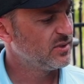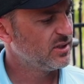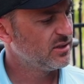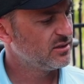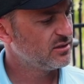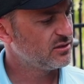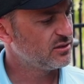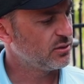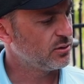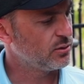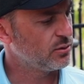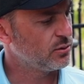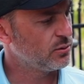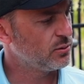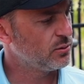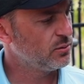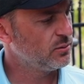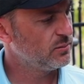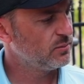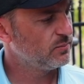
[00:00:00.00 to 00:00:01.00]

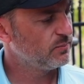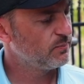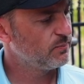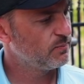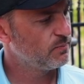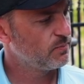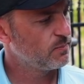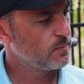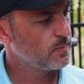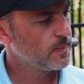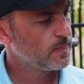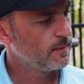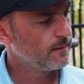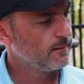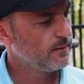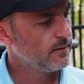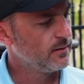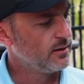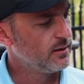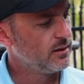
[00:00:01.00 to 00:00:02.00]
So
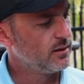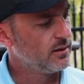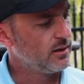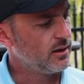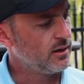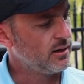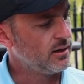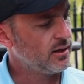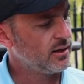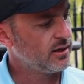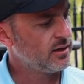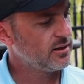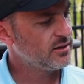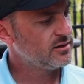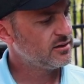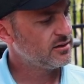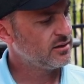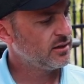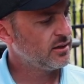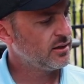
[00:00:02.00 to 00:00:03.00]
uh, I
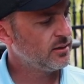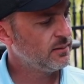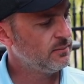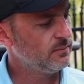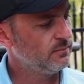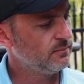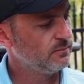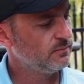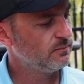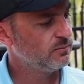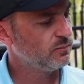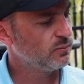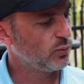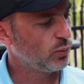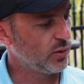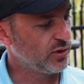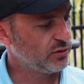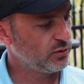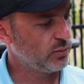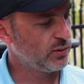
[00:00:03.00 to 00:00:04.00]
guess uh,
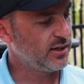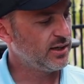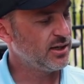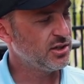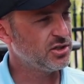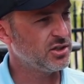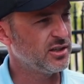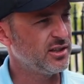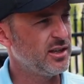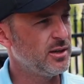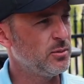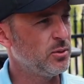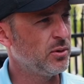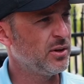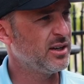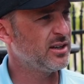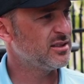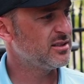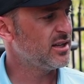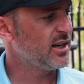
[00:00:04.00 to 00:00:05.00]
went through radiation chemo
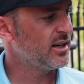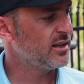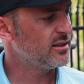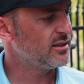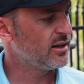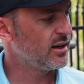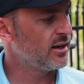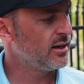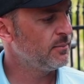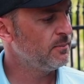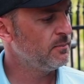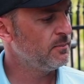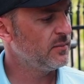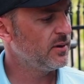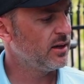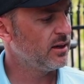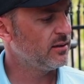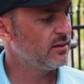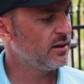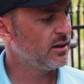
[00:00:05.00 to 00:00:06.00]
again a second time.
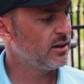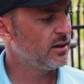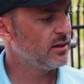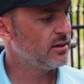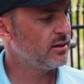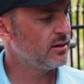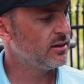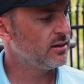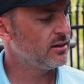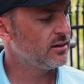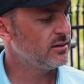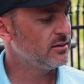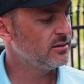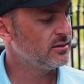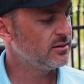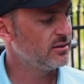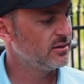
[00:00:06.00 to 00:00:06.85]
And then, uh,